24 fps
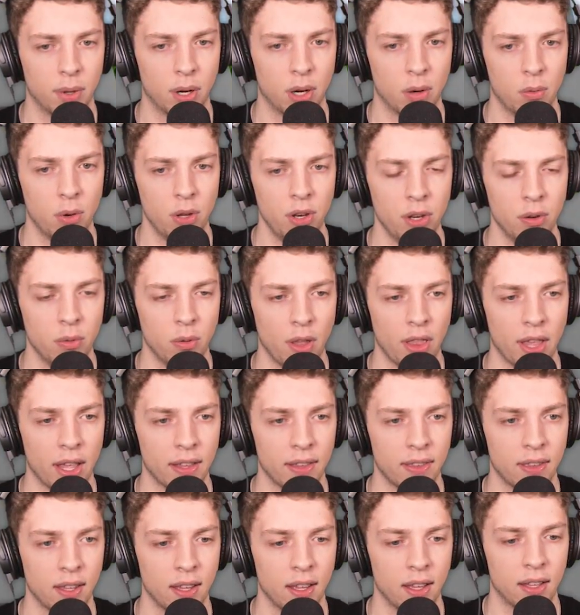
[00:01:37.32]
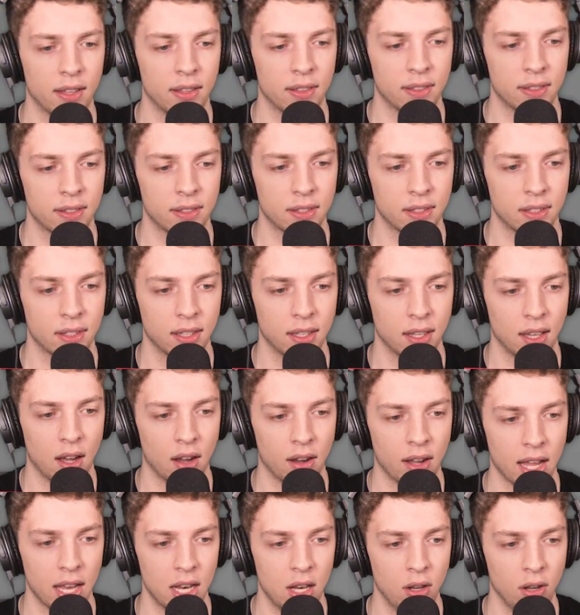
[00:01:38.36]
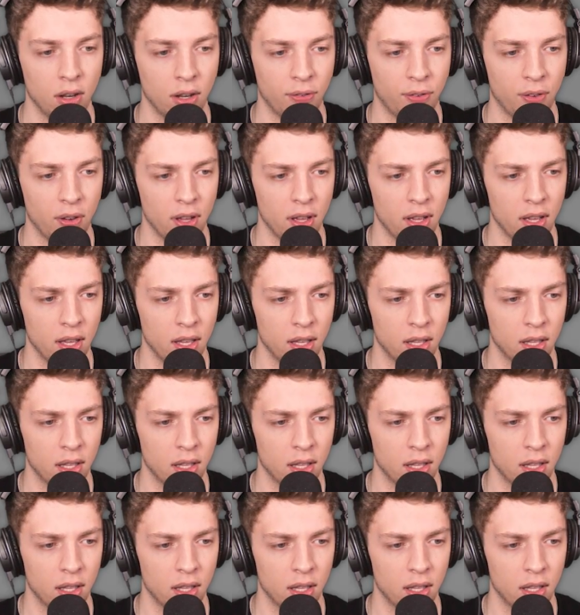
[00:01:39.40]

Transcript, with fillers: But I wonder aha, what you are turns. smart. Okay, Wait, look for...